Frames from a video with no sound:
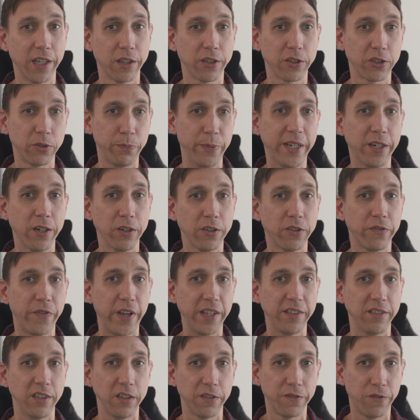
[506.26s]
speakers
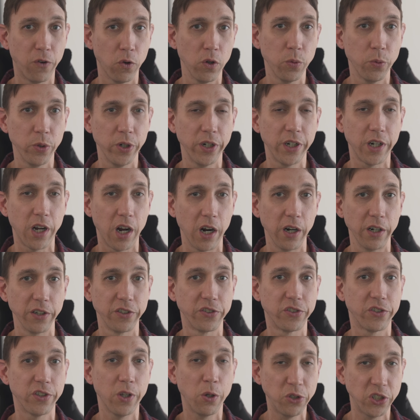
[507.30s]
facing forward are
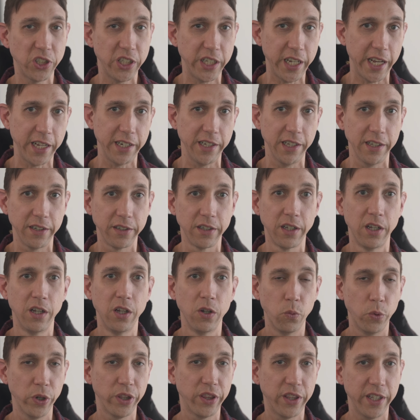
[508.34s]
associated
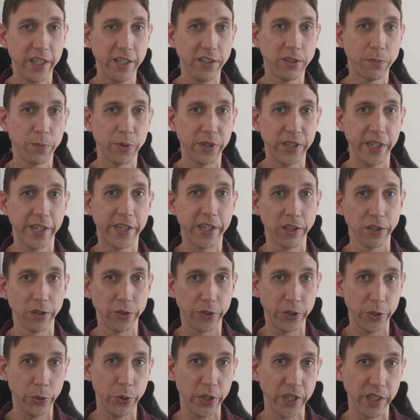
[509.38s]
with these particular
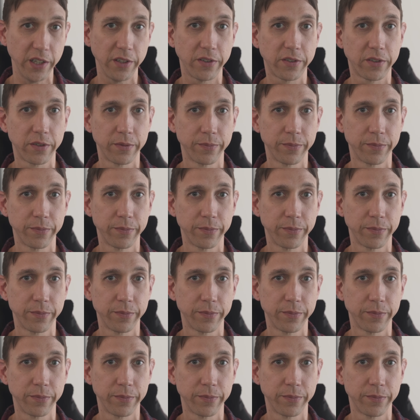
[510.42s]
duties.